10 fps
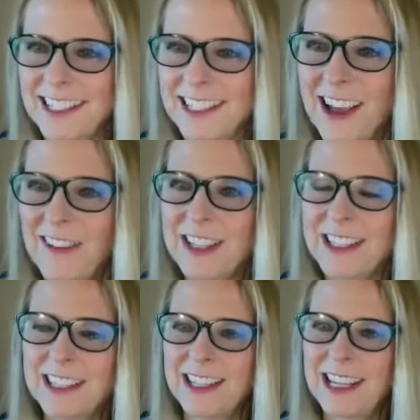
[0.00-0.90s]
And
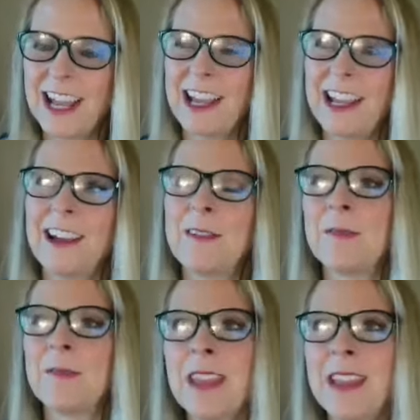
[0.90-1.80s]
obviously
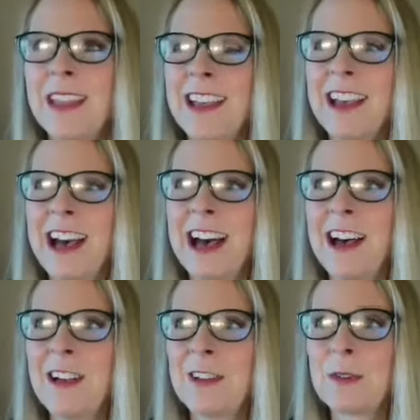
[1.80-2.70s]
I